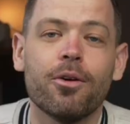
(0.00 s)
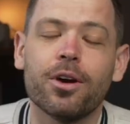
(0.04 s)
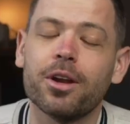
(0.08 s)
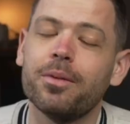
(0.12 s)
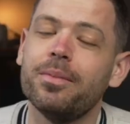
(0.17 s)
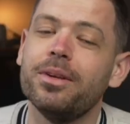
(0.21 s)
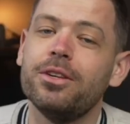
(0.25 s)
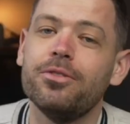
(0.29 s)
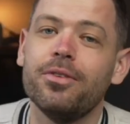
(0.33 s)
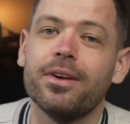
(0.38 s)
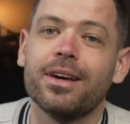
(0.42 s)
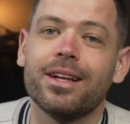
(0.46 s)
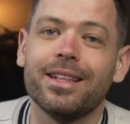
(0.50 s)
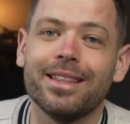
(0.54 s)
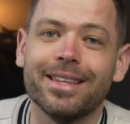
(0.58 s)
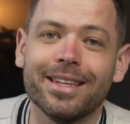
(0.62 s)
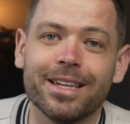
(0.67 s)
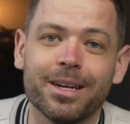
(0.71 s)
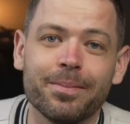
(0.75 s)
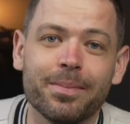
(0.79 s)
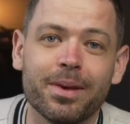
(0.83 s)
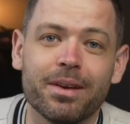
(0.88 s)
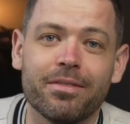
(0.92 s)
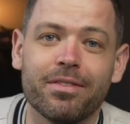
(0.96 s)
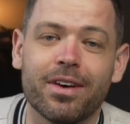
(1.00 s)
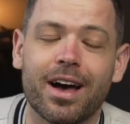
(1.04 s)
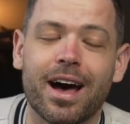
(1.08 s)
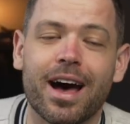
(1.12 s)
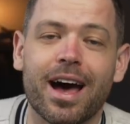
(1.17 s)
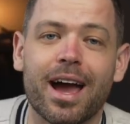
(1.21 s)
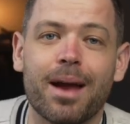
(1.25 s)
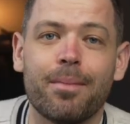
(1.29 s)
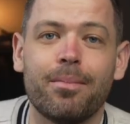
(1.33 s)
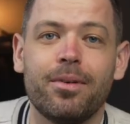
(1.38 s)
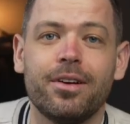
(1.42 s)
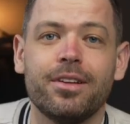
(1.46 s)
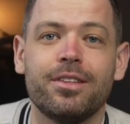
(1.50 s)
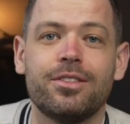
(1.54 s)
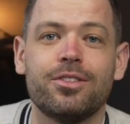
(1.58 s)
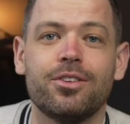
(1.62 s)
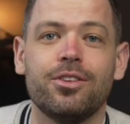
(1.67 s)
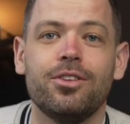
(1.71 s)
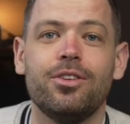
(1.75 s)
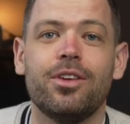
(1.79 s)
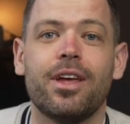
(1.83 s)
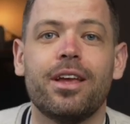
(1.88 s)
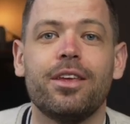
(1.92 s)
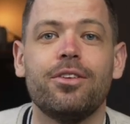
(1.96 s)
we're gonna be doing a little bit of a hybrid so
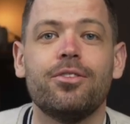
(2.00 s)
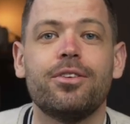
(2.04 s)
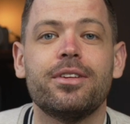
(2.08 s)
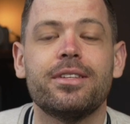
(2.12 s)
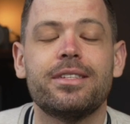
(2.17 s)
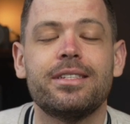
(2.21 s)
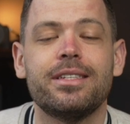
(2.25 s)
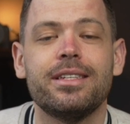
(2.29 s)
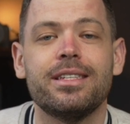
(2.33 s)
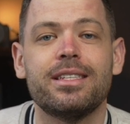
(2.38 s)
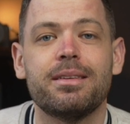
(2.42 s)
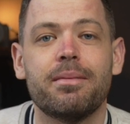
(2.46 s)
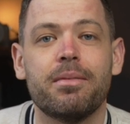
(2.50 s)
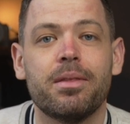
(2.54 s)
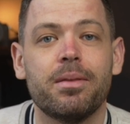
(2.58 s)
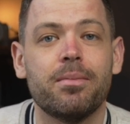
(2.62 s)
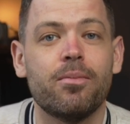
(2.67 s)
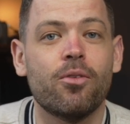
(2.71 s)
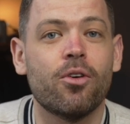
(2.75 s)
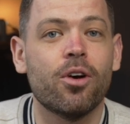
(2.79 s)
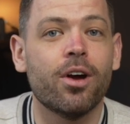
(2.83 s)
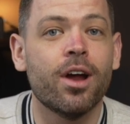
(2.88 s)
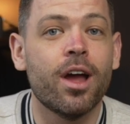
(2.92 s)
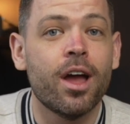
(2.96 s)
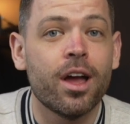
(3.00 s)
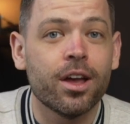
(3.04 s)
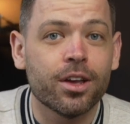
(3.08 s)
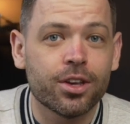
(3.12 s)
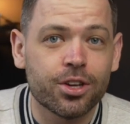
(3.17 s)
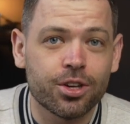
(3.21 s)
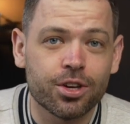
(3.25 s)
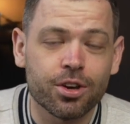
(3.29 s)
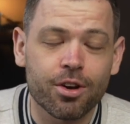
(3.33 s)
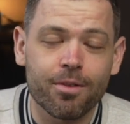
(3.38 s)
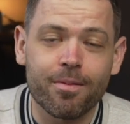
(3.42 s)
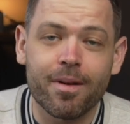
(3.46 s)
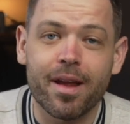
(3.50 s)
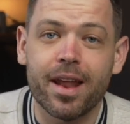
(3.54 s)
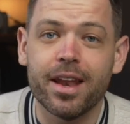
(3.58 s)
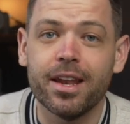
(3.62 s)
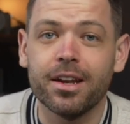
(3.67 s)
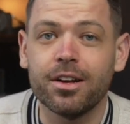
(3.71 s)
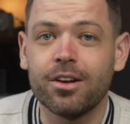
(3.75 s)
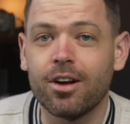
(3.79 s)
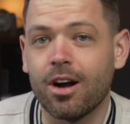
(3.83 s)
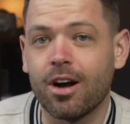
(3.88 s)
you can see some of the more curated